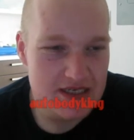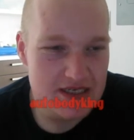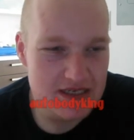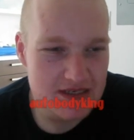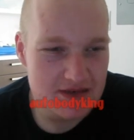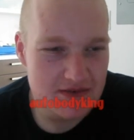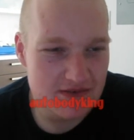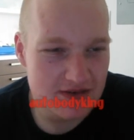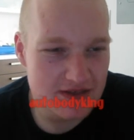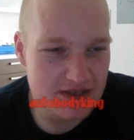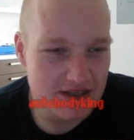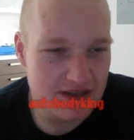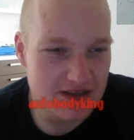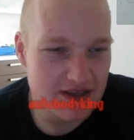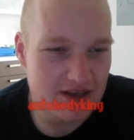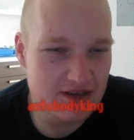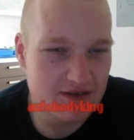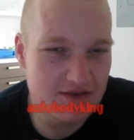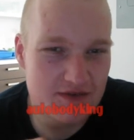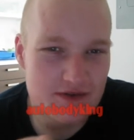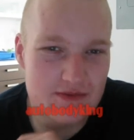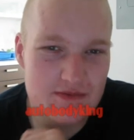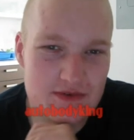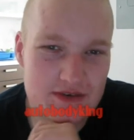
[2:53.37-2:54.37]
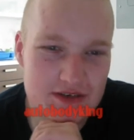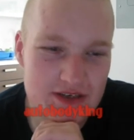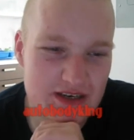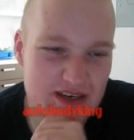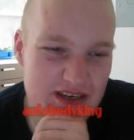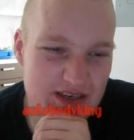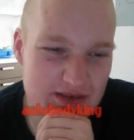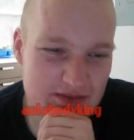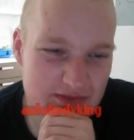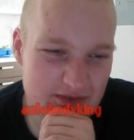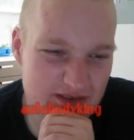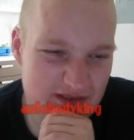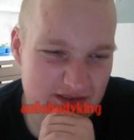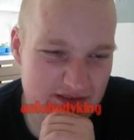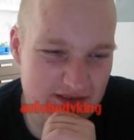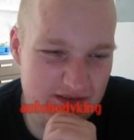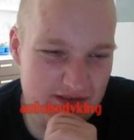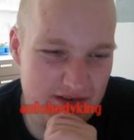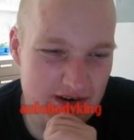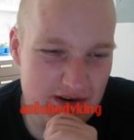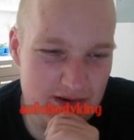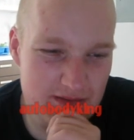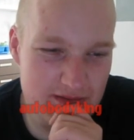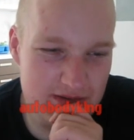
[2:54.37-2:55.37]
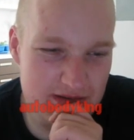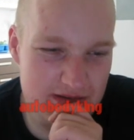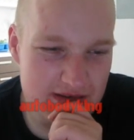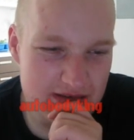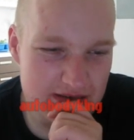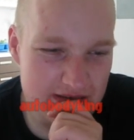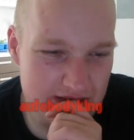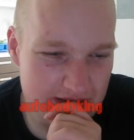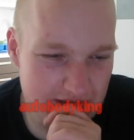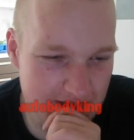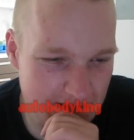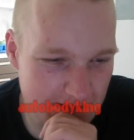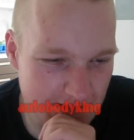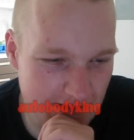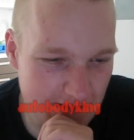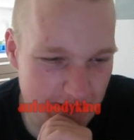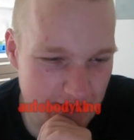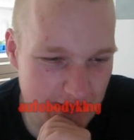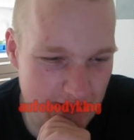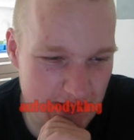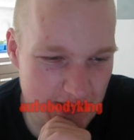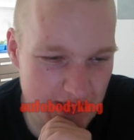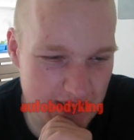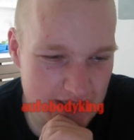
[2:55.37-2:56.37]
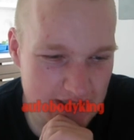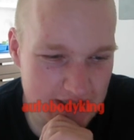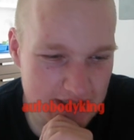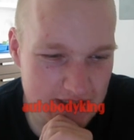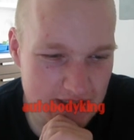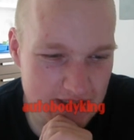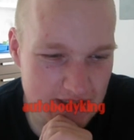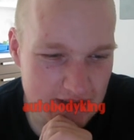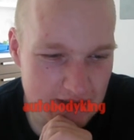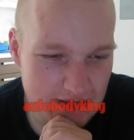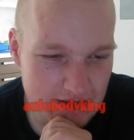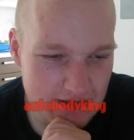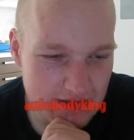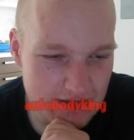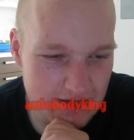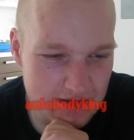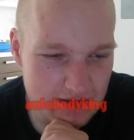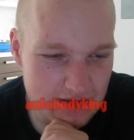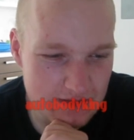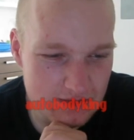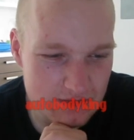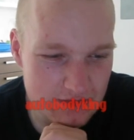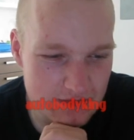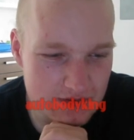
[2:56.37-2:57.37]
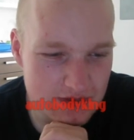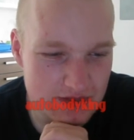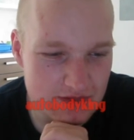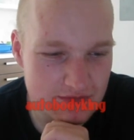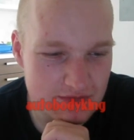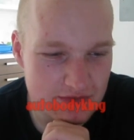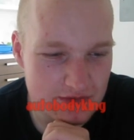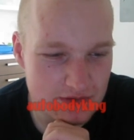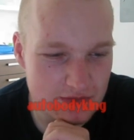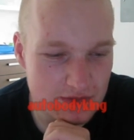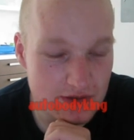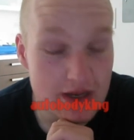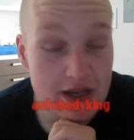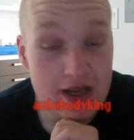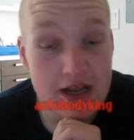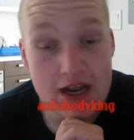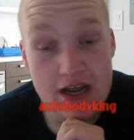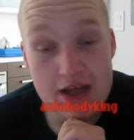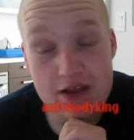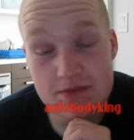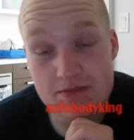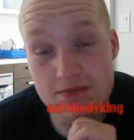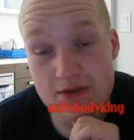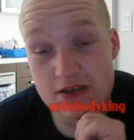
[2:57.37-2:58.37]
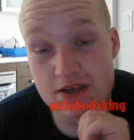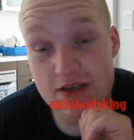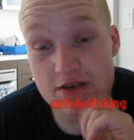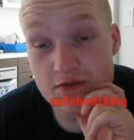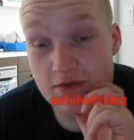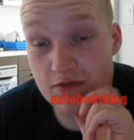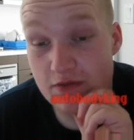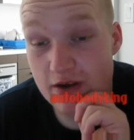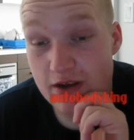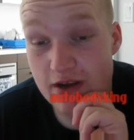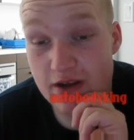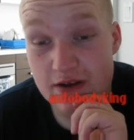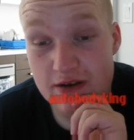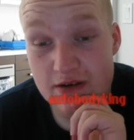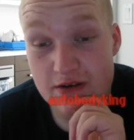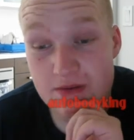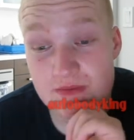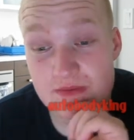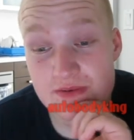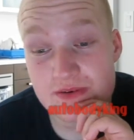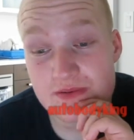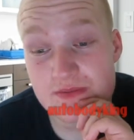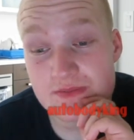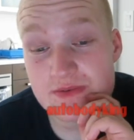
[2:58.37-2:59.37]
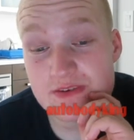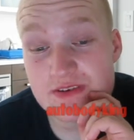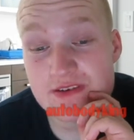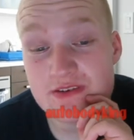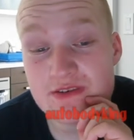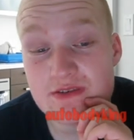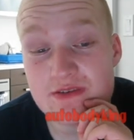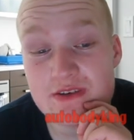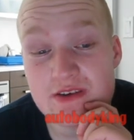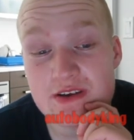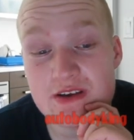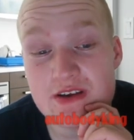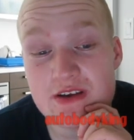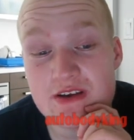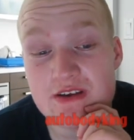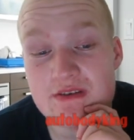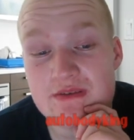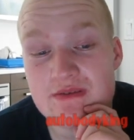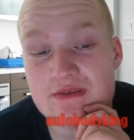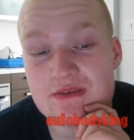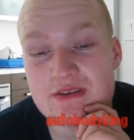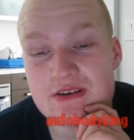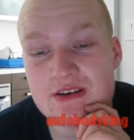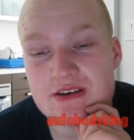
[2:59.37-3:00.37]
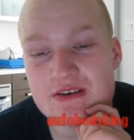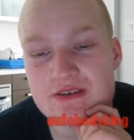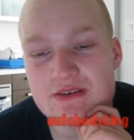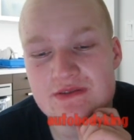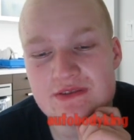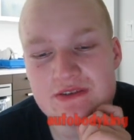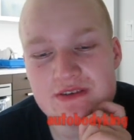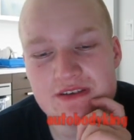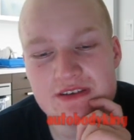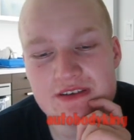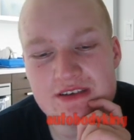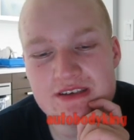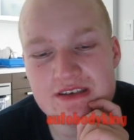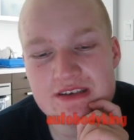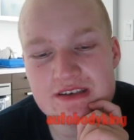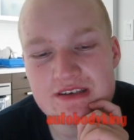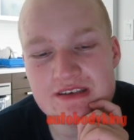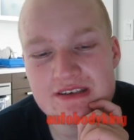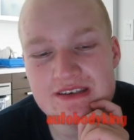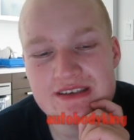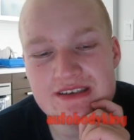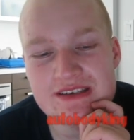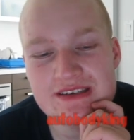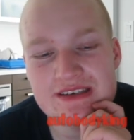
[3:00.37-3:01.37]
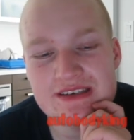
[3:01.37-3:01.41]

just want to say thanks very much, guys, my subscribers. Love you guys, and uh, more stuff on the way. And there'll be a giveaway. I'm going to be doing a giveaway shortly, so